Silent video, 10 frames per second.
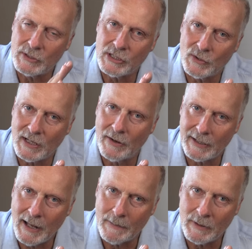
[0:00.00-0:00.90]
as you're
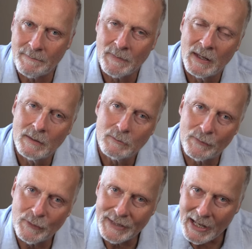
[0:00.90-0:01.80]
going up,
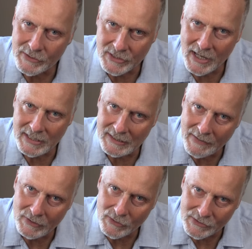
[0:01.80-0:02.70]
but from the outside, it
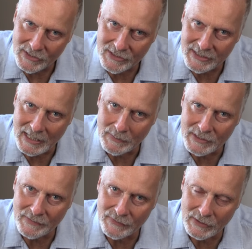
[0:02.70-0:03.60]
never looks as steep
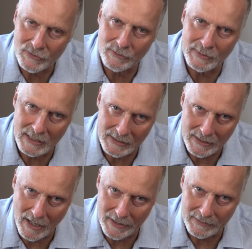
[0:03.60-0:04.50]
as it feels from the
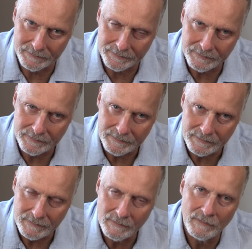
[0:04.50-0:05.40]
inside.
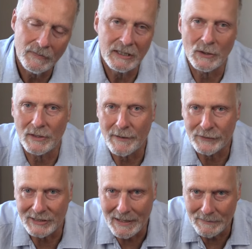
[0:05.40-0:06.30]
You know, and
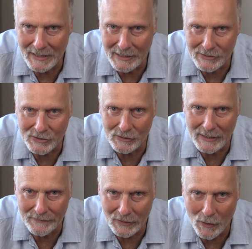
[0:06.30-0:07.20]
after 10 minutes, you'll
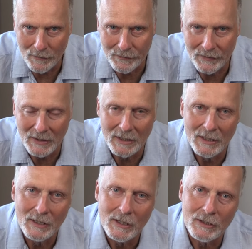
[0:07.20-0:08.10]
level off.
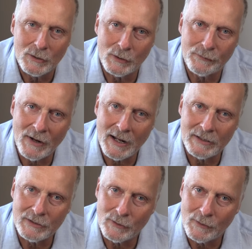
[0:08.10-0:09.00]
You'll
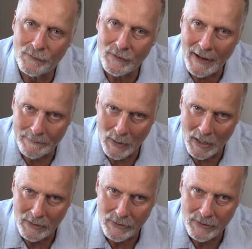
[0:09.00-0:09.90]
find your flight
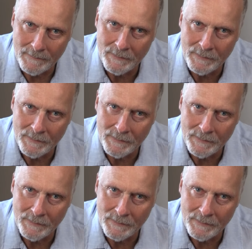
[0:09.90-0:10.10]
path.